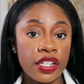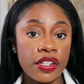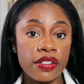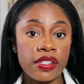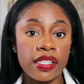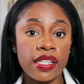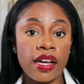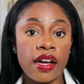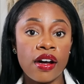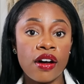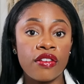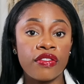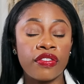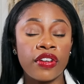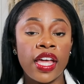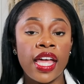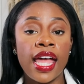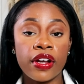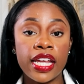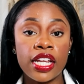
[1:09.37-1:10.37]
yourself
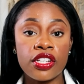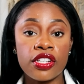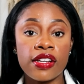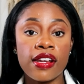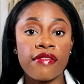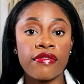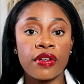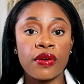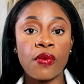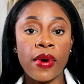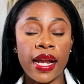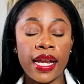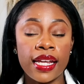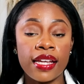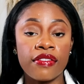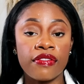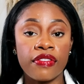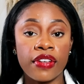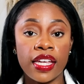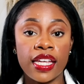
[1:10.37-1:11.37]
for each and every wedding
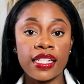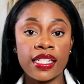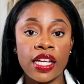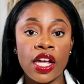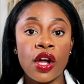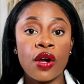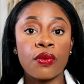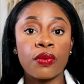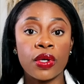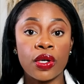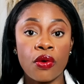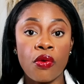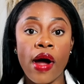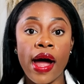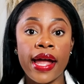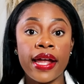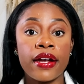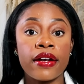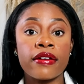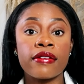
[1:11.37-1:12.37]
event
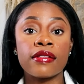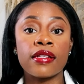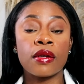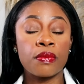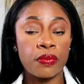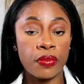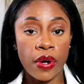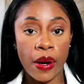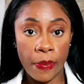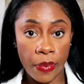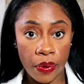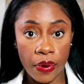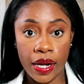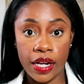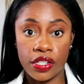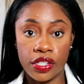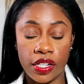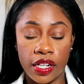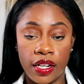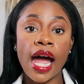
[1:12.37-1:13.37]
requires
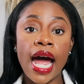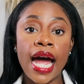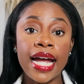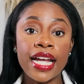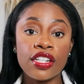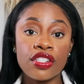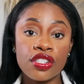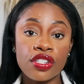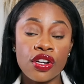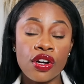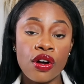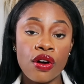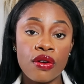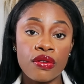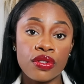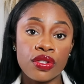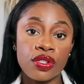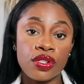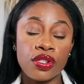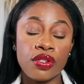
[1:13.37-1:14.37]
preparation. I
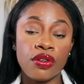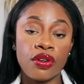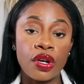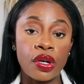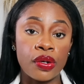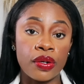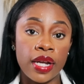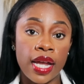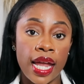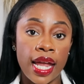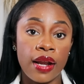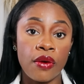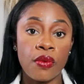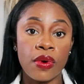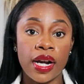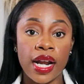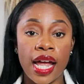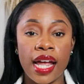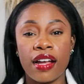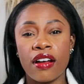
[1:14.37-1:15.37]
chose to create
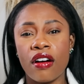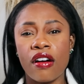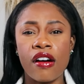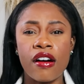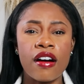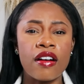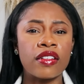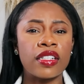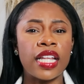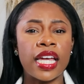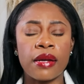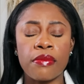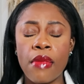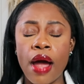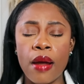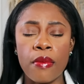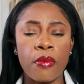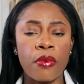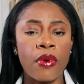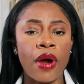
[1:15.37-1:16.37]
what I called like
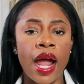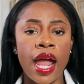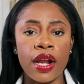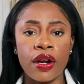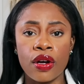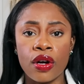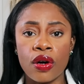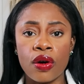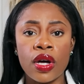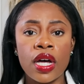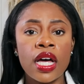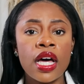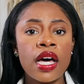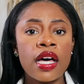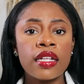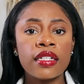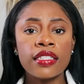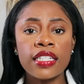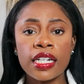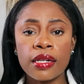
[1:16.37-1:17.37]
my bridal
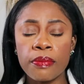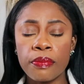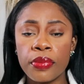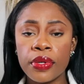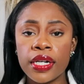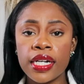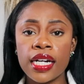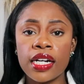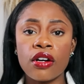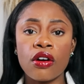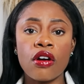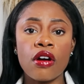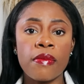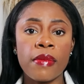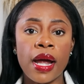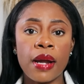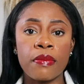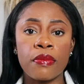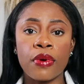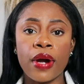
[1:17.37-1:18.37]
lookbook or
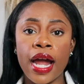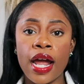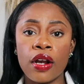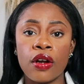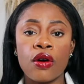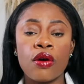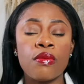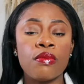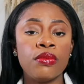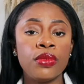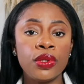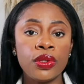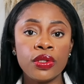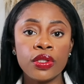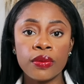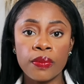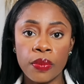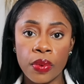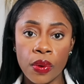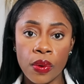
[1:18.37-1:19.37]
my bridal
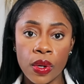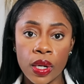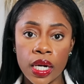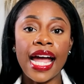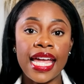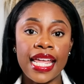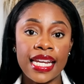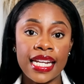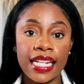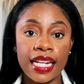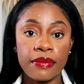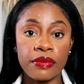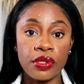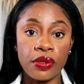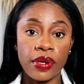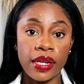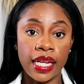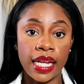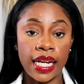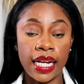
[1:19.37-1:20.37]
mood board. I ended up
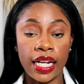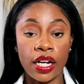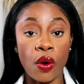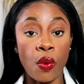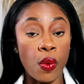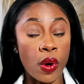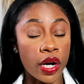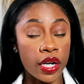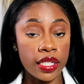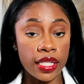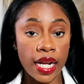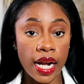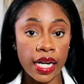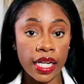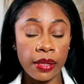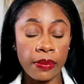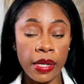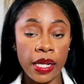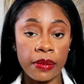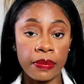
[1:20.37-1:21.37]
doing it in a Word
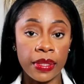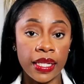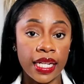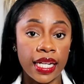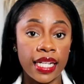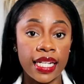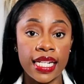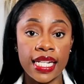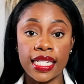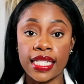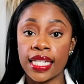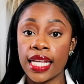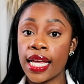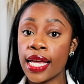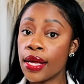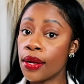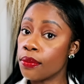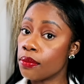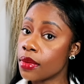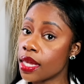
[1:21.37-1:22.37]
document because
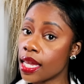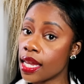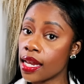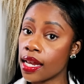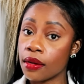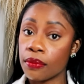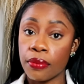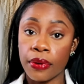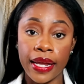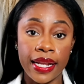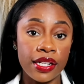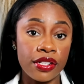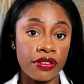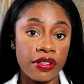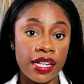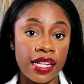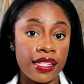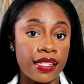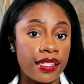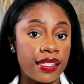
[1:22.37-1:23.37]
me and
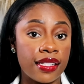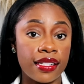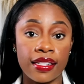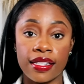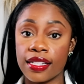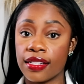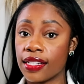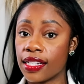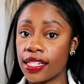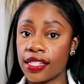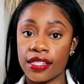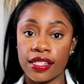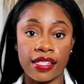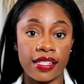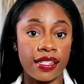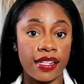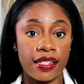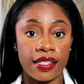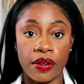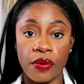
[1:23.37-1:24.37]
Pinterest, it
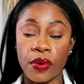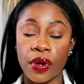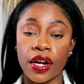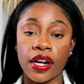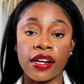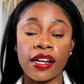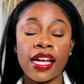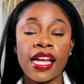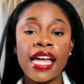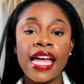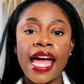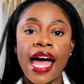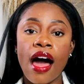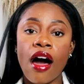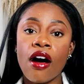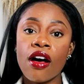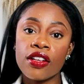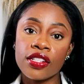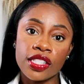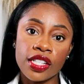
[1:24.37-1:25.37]
just doesn't work.
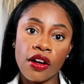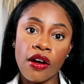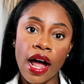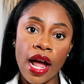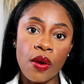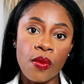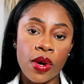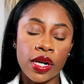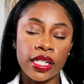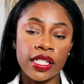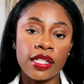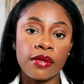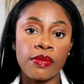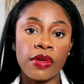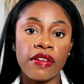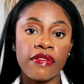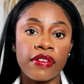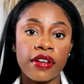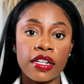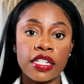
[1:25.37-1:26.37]
Also, I wanted to
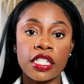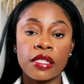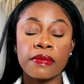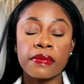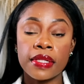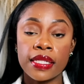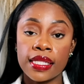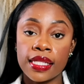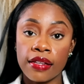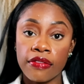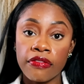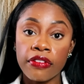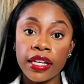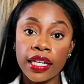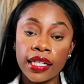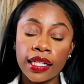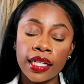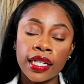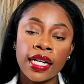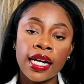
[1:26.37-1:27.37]
be very
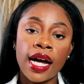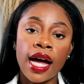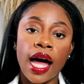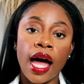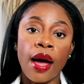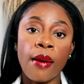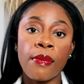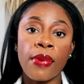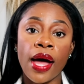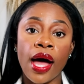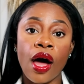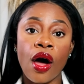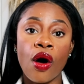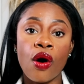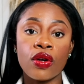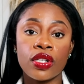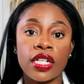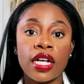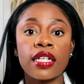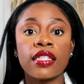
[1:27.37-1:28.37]
specific
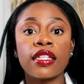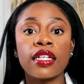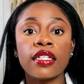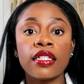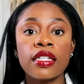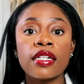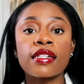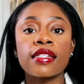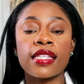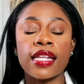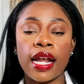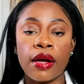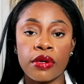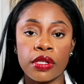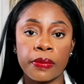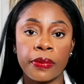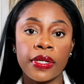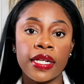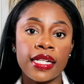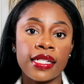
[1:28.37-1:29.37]
about the looks that I
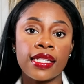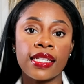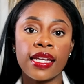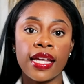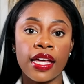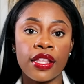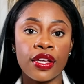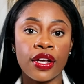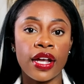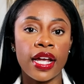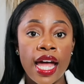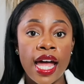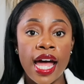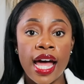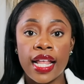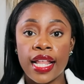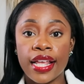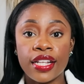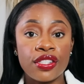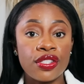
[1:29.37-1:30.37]
was putting together.
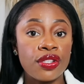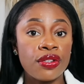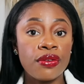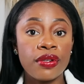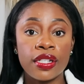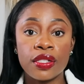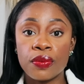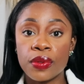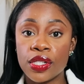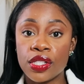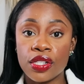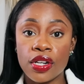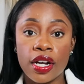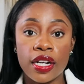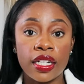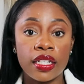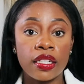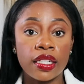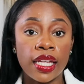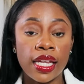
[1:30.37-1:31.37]
As soon as we
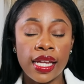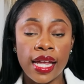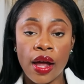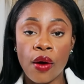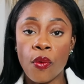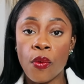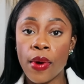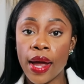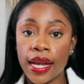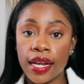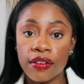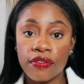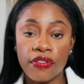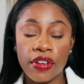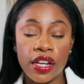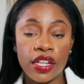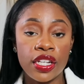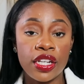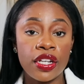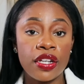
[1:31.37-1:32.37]
started looking at wedding
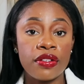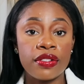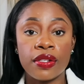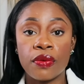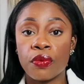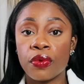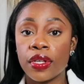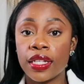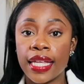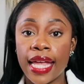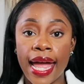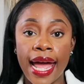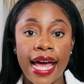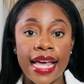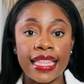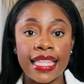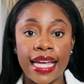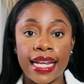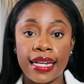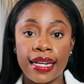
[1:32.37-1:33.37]
venues and really
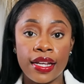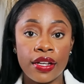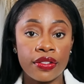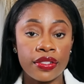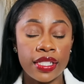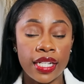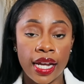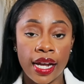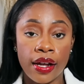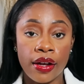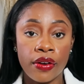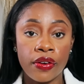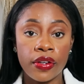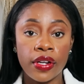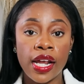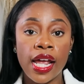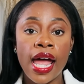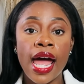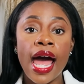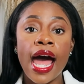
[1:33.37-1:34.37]
had that nailed
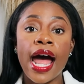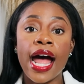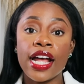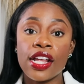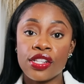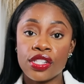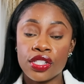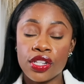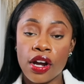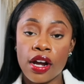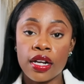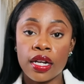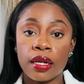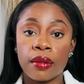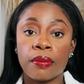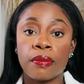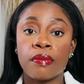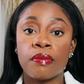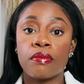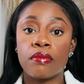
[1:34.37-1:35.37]
down, I
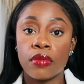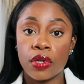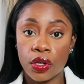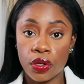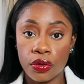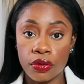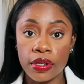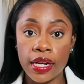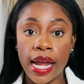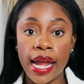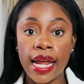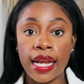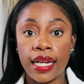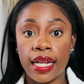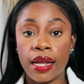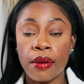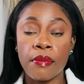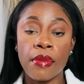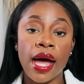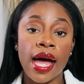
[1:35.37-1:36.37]
started
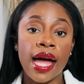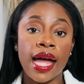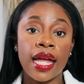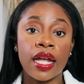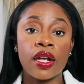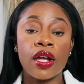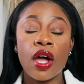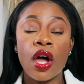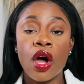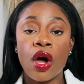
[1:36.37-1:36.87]
creating my